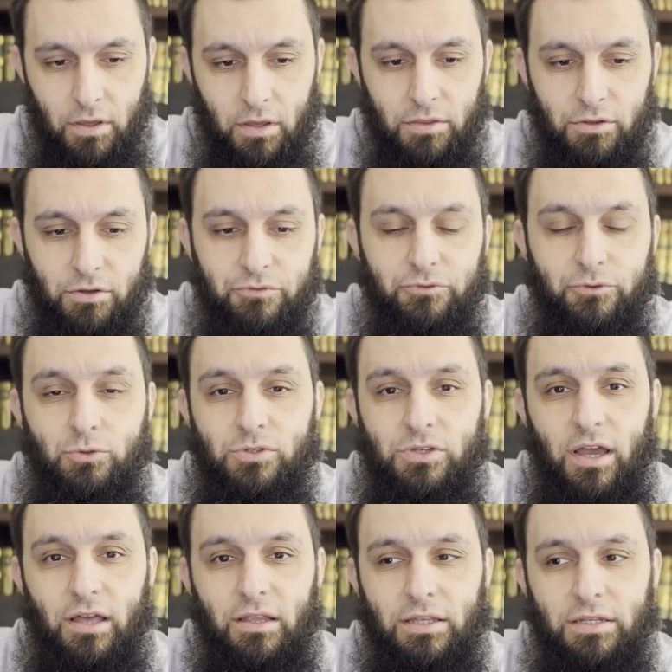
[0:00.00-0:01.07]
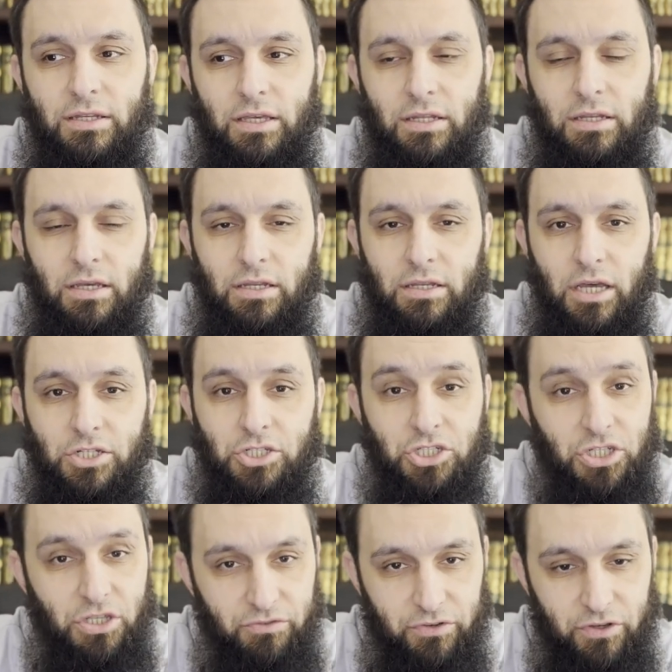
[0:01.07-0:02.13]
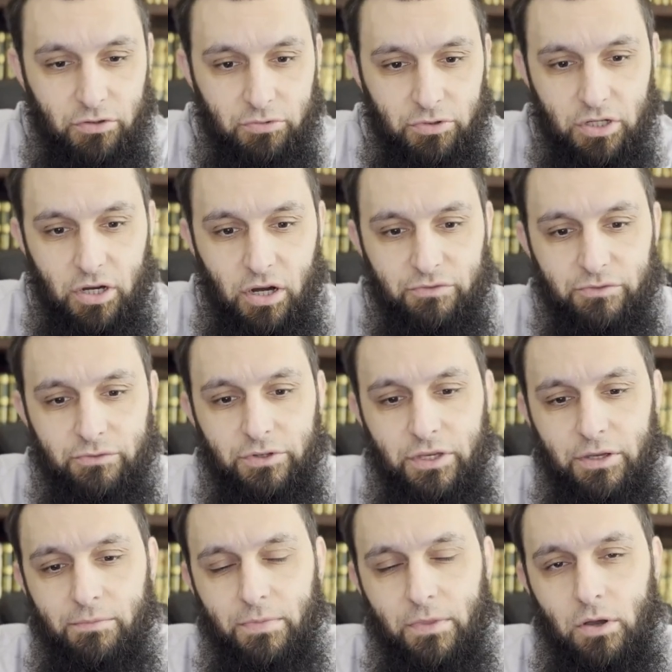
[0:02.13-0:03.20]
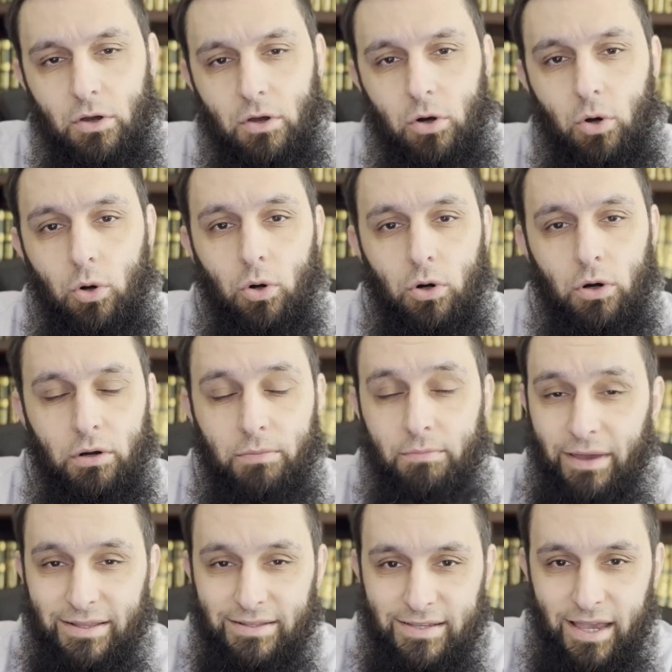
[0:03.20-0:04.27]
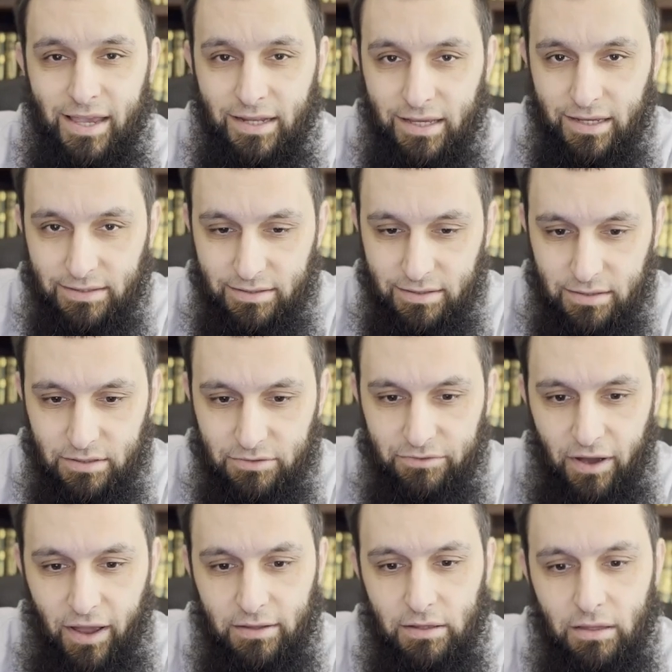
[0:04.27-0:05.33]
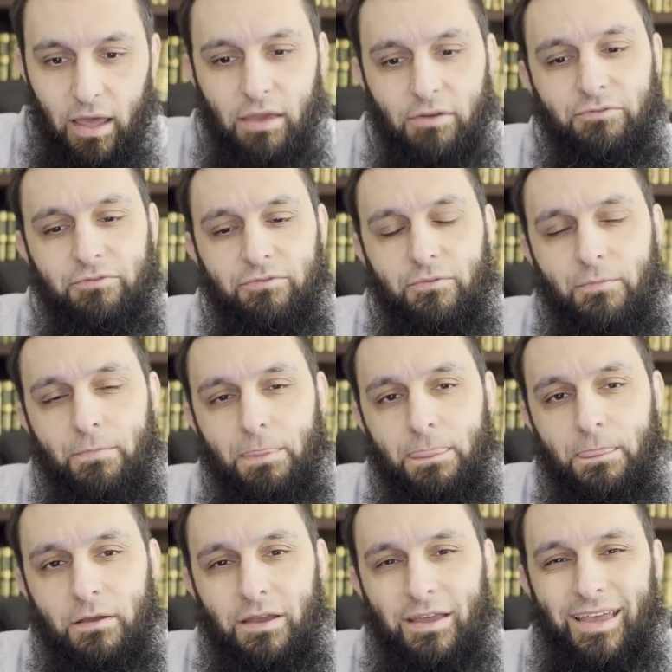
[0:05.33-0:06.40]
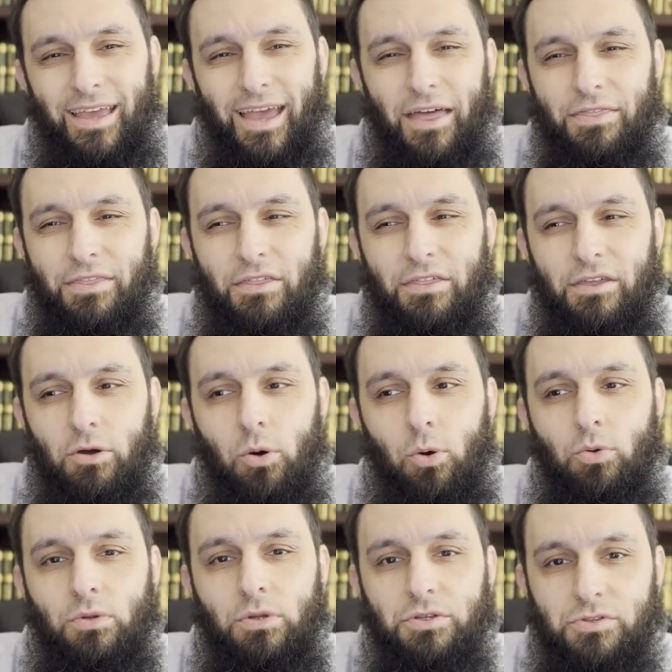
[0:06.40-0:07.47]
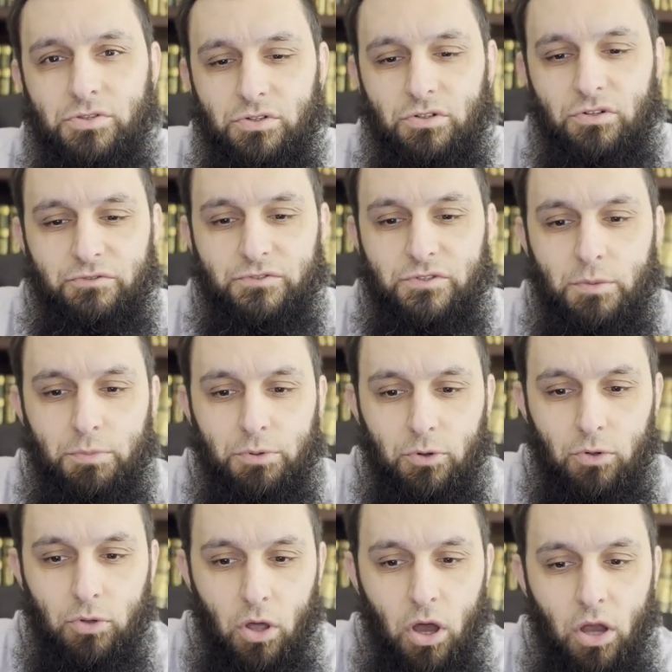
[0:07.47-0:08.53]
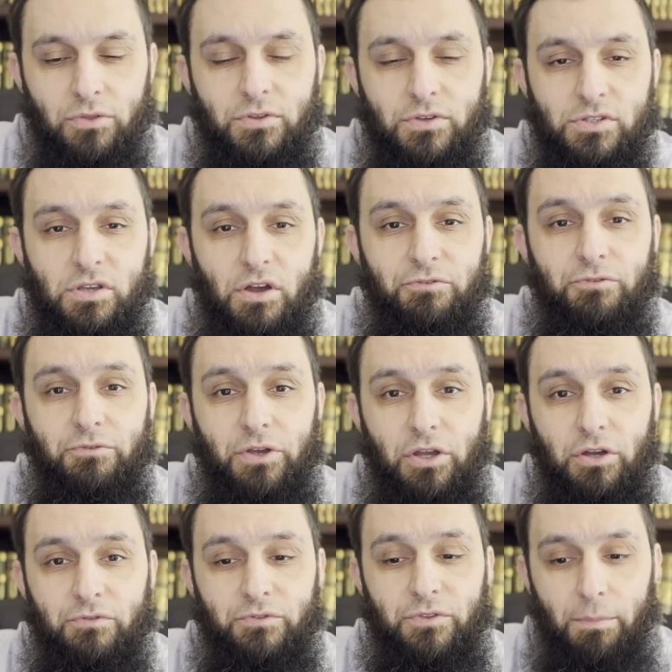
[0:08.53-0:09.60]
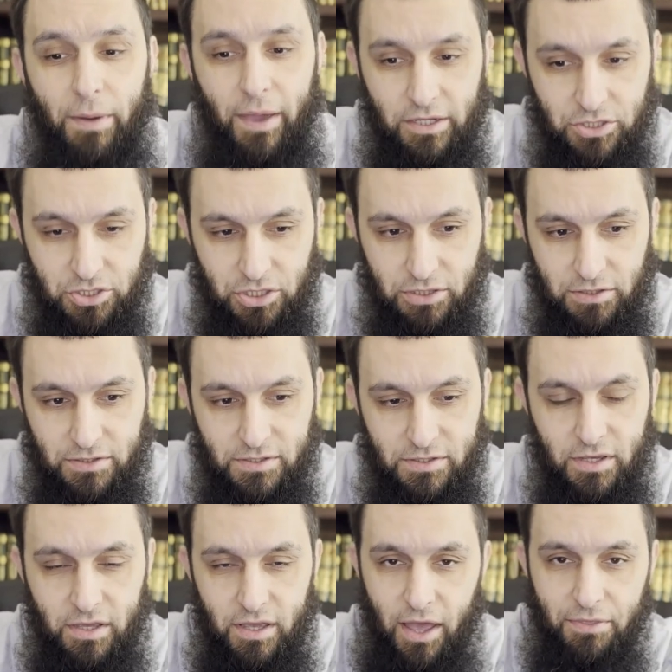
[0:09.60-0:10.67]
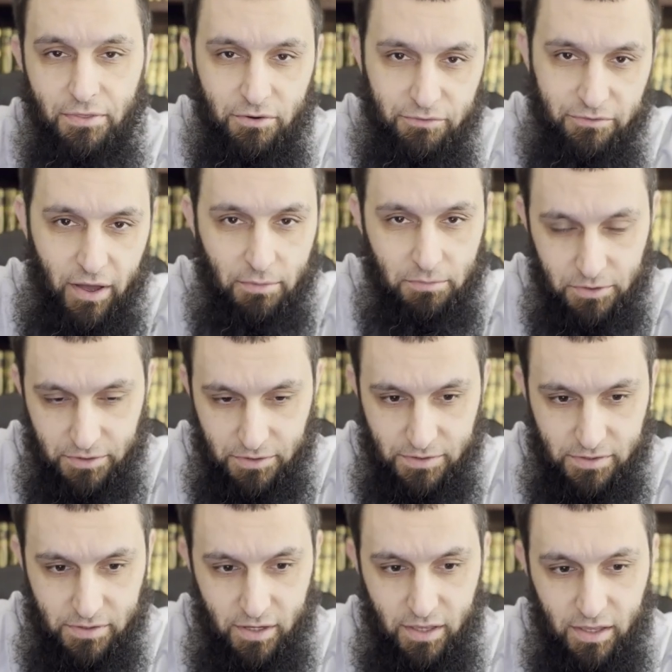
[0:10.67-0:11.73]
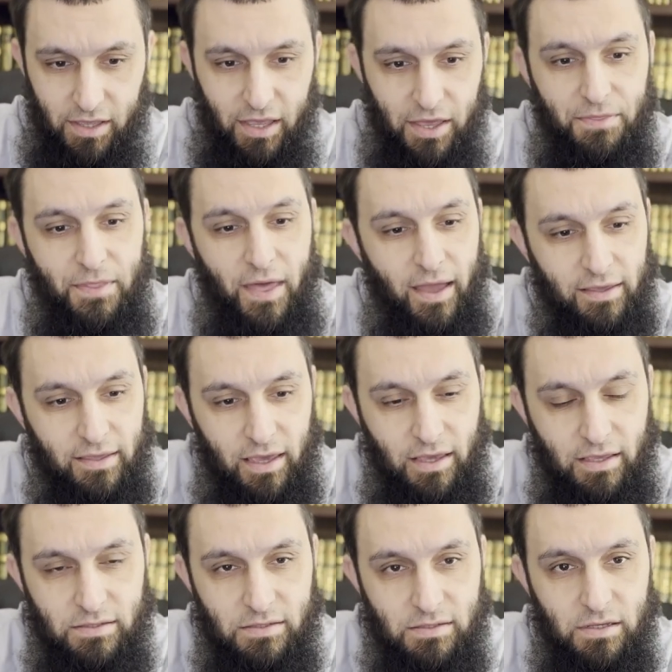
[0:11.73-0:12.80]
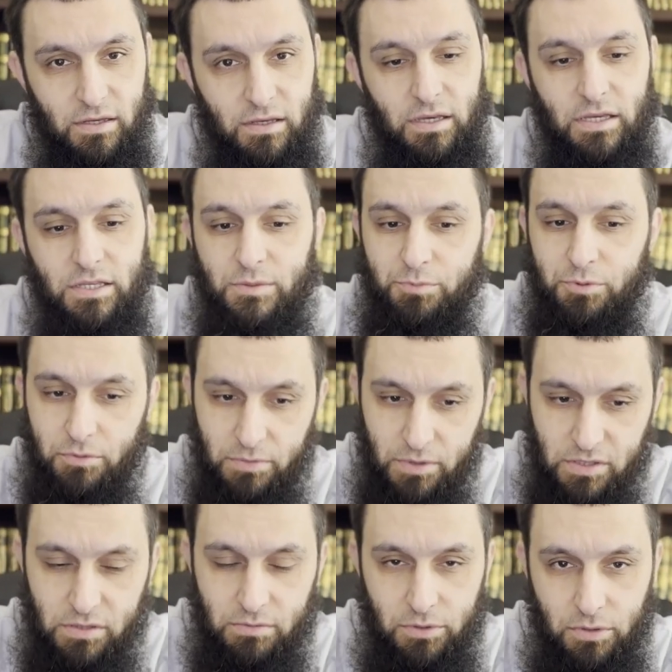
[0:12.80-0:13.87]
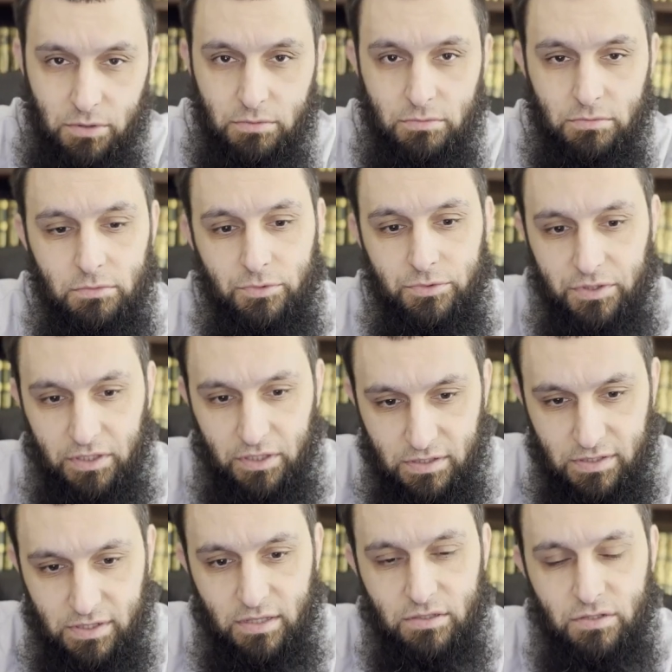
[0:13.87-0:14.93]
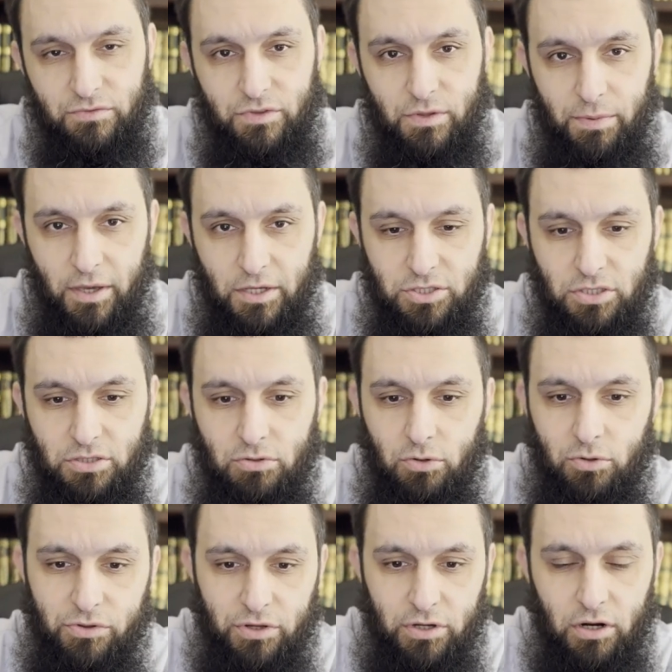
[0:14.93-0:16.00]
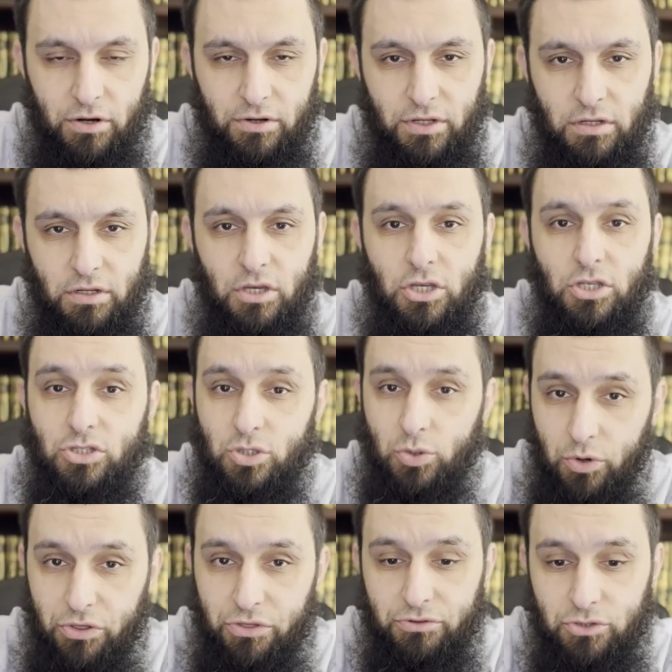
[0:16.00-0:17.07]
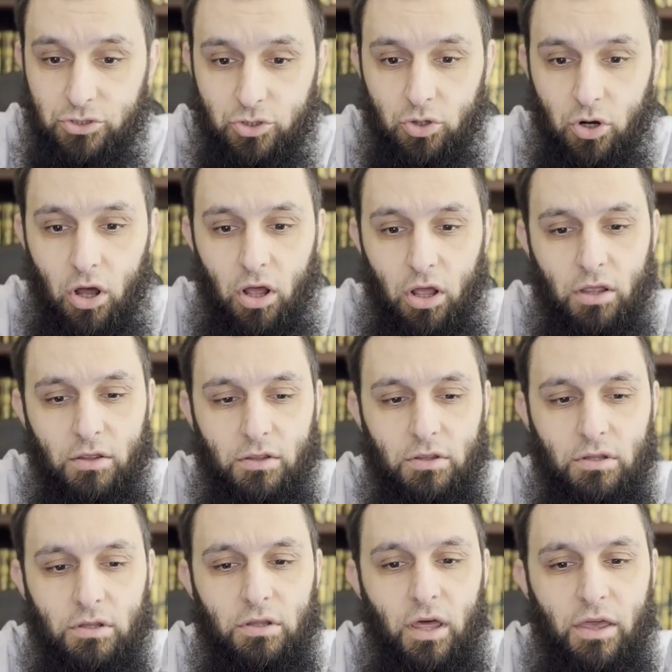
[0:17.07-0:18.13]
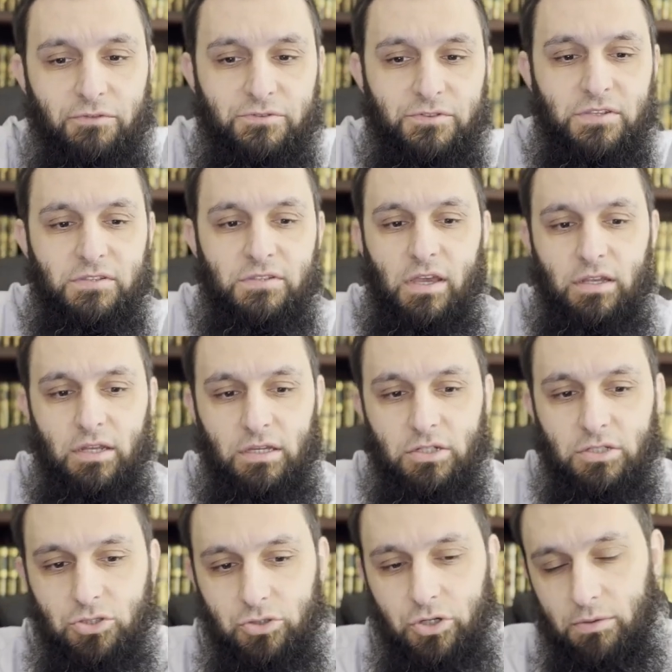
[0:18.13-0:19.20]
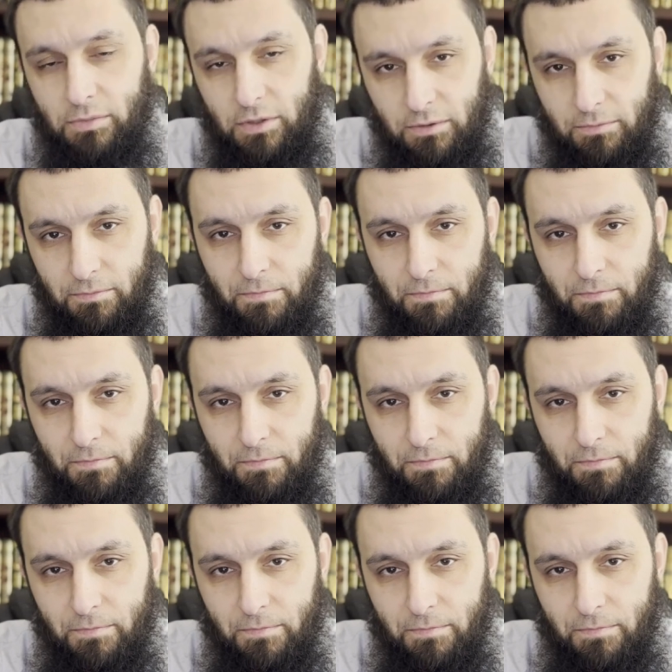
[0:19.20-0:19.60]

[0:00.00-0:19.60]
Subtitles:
They're futile in achieving recovery or maintaining a dignified life, and that they only serve to prolong the suffering of the patients and their families. In that case, it's permissible, with the consent of the patient or the guardian, to withdraw life-sustaining treatment.